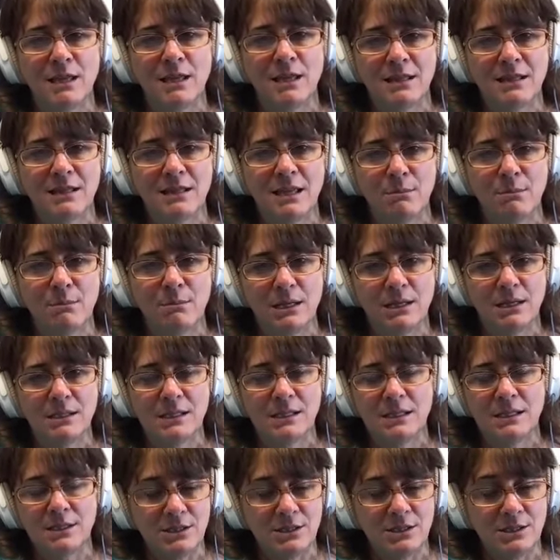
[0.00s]
like that because
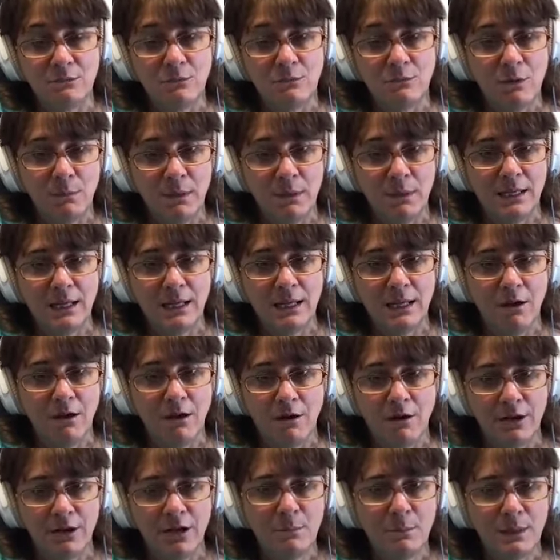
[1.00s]
they just didn't want me to get
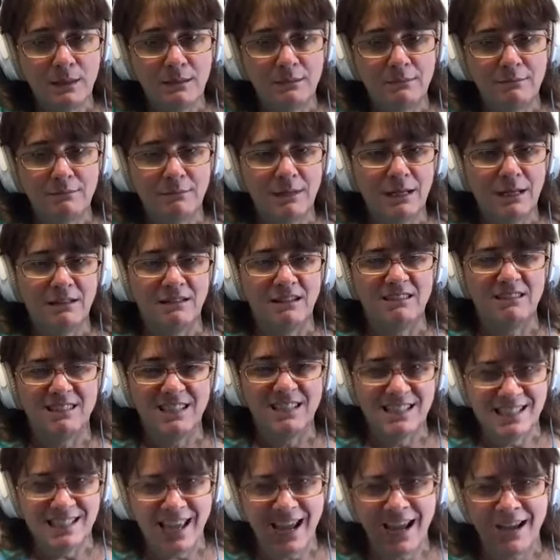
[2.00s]
caught up in in
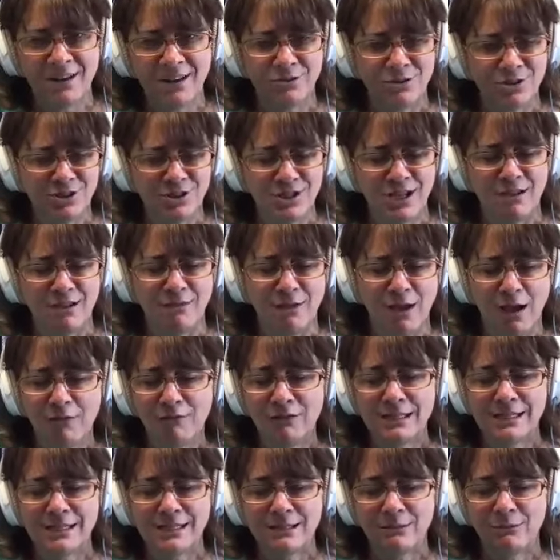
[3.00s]
designer stuff
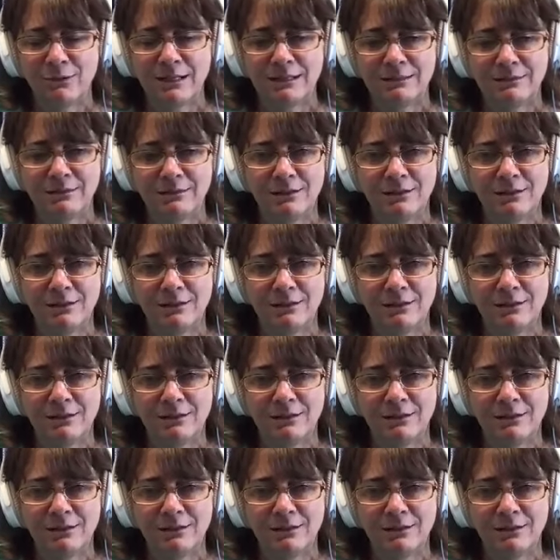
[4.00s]
obviously we mm-hmm.